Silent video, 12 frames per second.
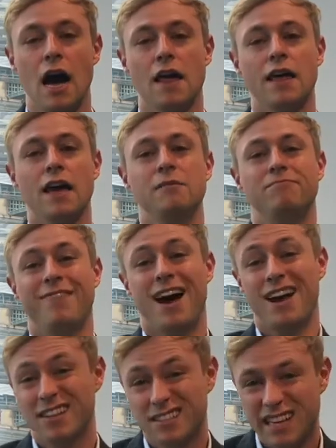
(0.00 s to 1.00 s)
and they
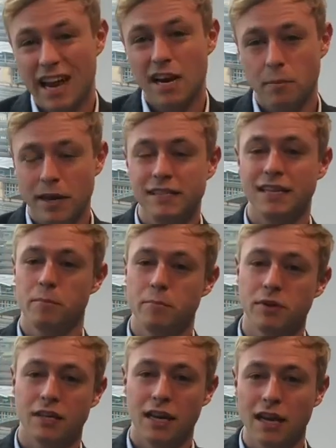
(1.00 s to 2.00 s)
understandably didn't
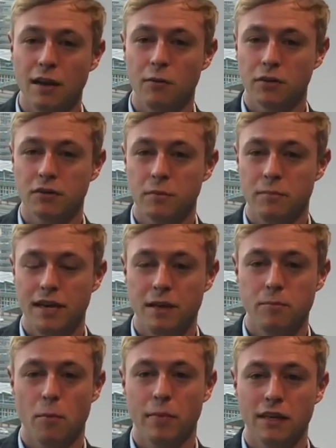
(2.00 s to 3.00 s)
particularly want to
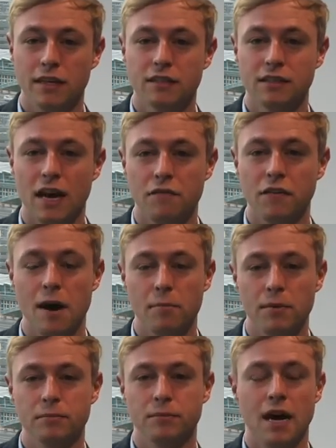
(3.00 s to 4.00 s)
be mopping this stuff
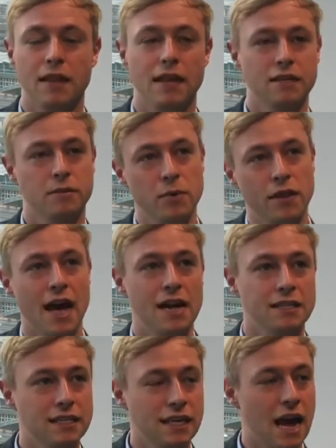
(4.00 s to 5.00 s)
up. And they put their
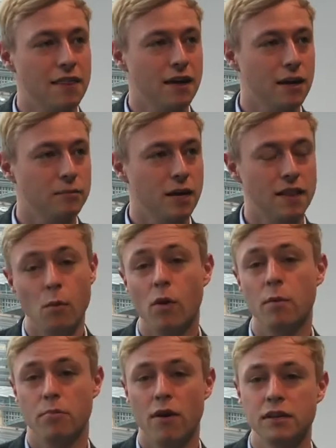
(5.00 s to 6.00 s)
heads together, and then
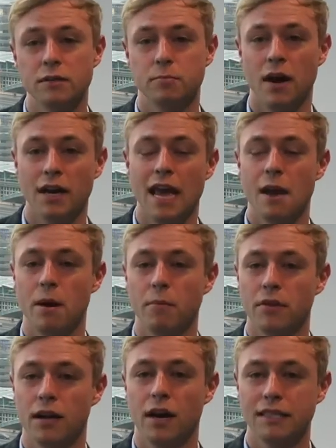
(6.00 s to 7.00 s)
one bright spark came up
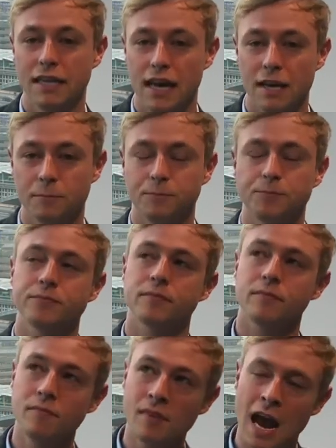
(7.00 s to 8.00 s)
with an idea
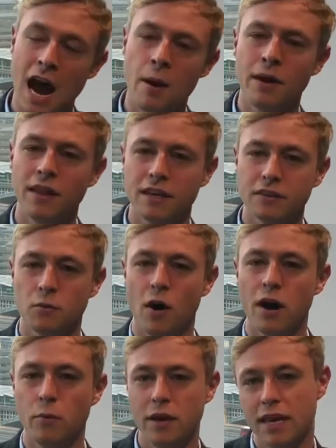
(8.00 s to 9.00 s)
how about this?
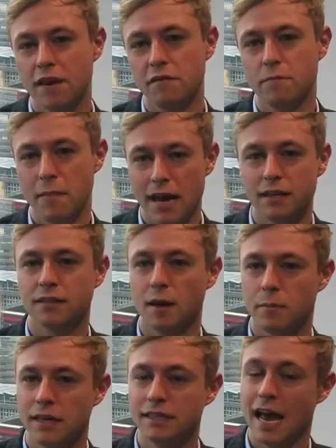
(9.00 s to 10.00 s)
Why don't we give men
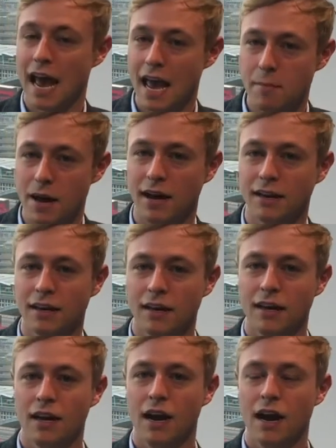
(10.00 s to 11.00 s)
something to aim at?
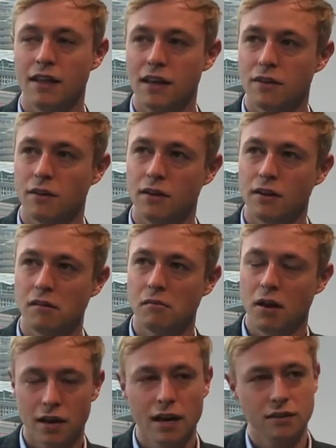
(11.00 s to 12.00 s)
And they thought,
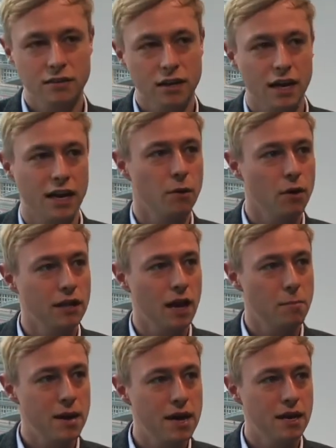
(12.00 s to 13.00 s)
okay, that's a good idea. What could
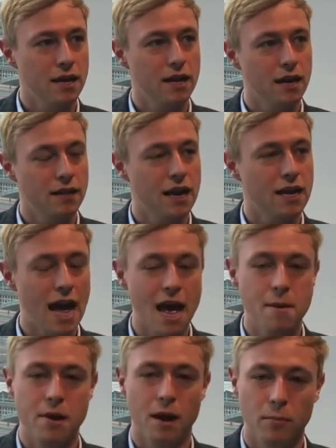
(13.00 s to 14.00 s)
that be? And they
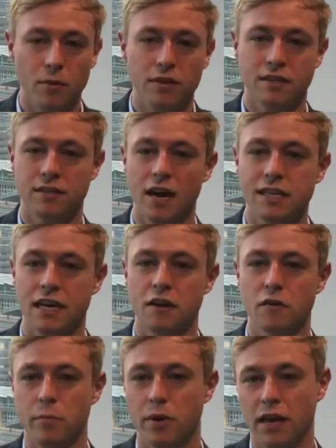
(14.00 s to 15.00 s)
came up with this
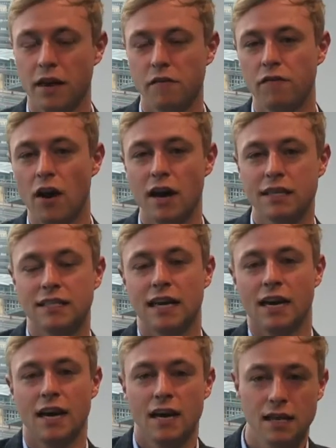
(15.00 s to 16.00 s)
idea of putting a fly
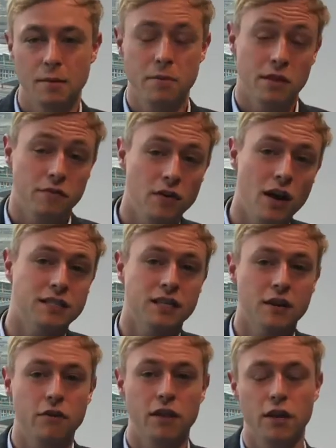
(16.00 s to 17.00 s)
sticker. They put the fly
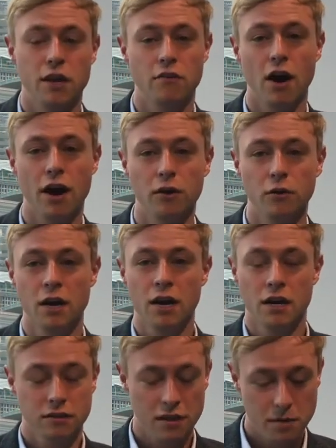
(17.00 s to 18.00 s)
sticker in the urinal
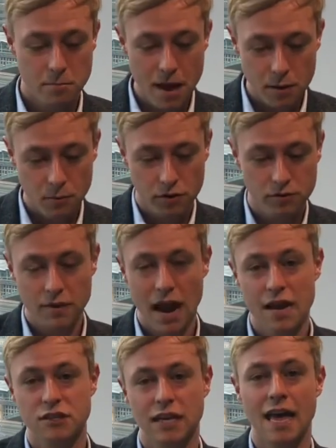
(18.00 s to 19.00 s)
so that men would
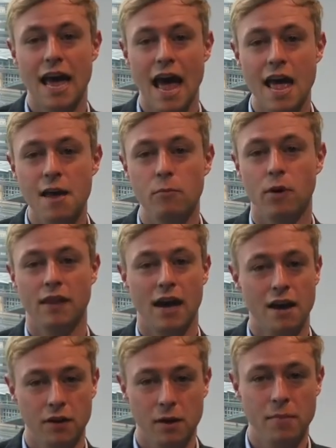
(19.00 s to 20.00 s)
actually aim when they're
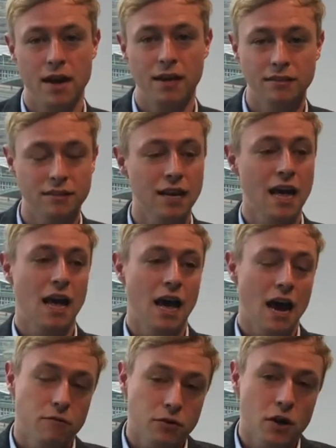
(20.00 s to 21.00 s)
having a piss.
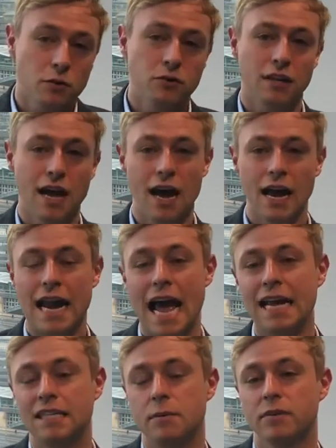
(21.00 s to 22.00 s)
Result of that, an
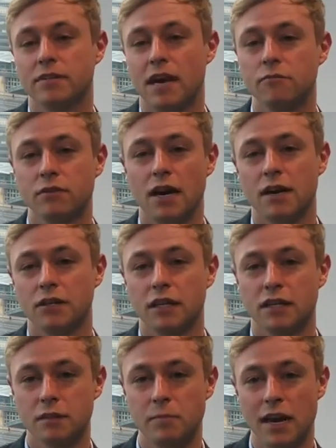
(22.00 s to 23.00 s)
80% reduction
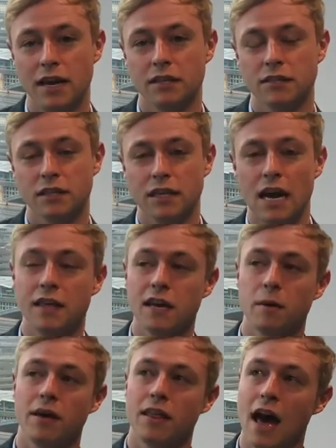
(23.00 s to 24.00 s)
in spillage. Now
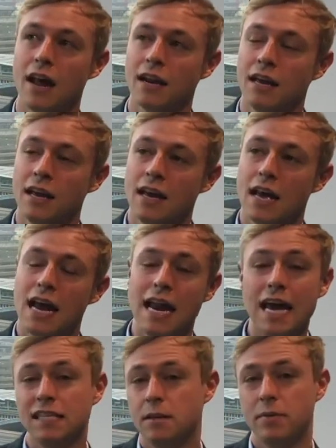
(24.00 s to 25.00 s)
think about that. An
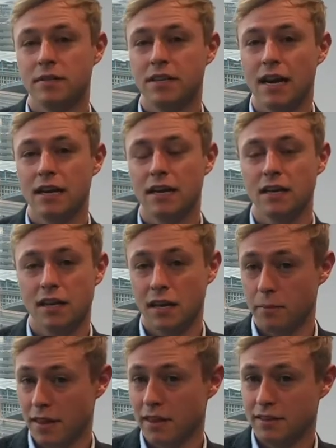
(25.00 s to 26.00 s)
80%, think
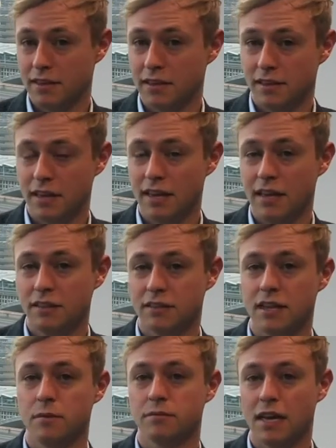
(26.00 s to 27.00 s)
about this in, in these
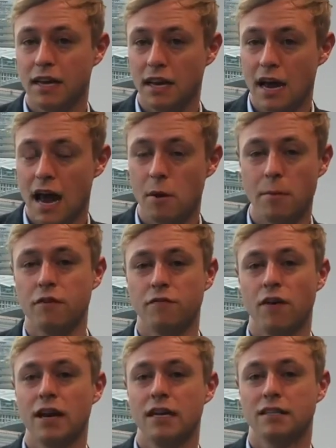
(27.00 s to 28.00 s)
terms. How about
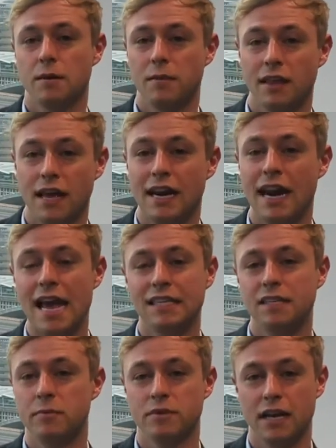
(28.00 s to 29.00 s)
finding something that had an
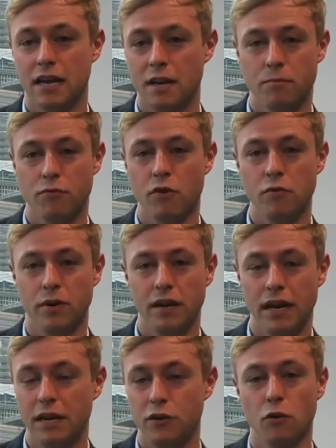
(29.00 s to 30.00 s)
80%
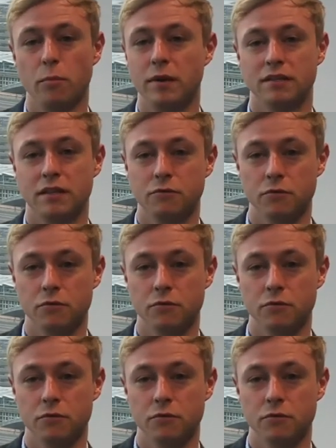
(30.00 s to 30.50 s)
improvement in your business